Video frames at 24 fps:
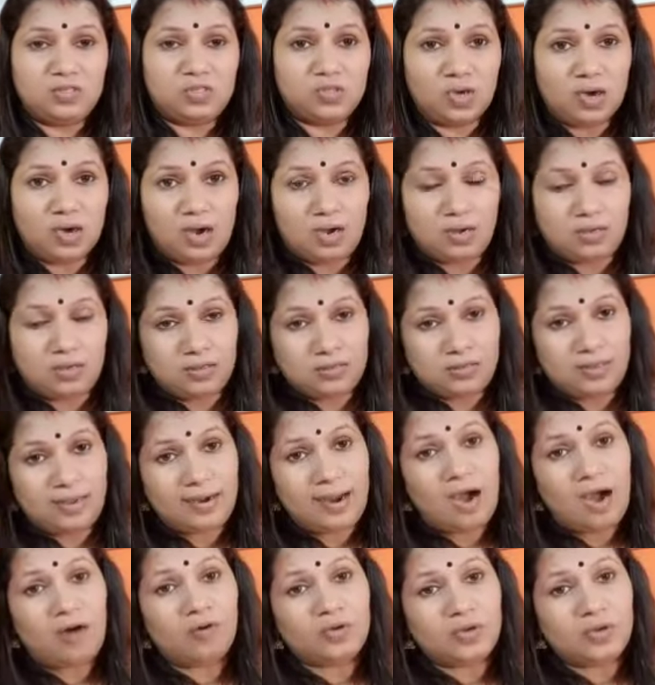so
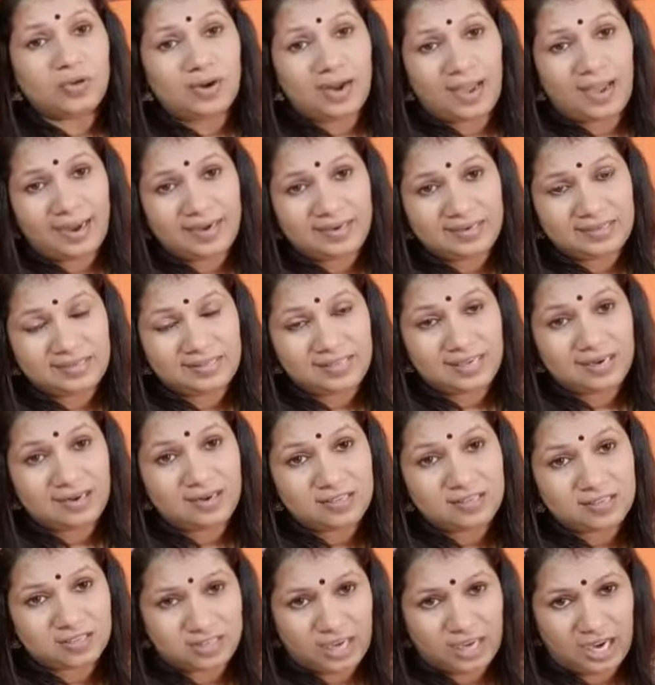then how to write
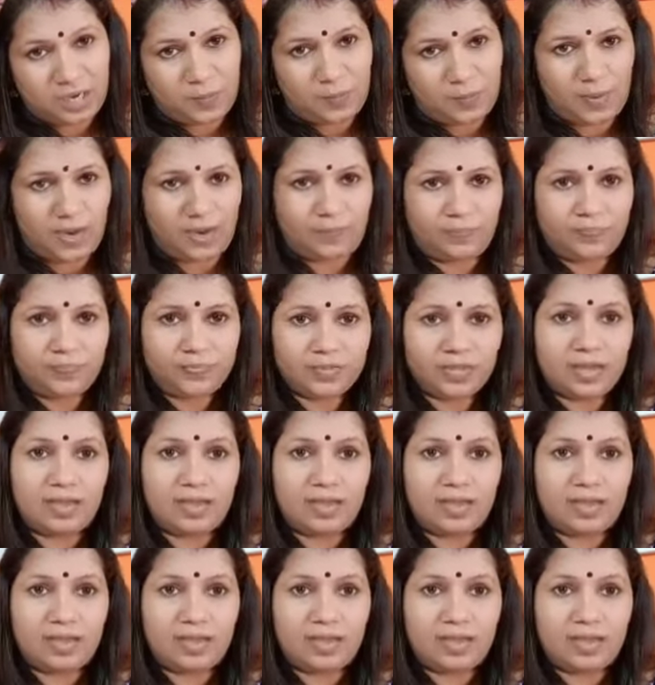general statement?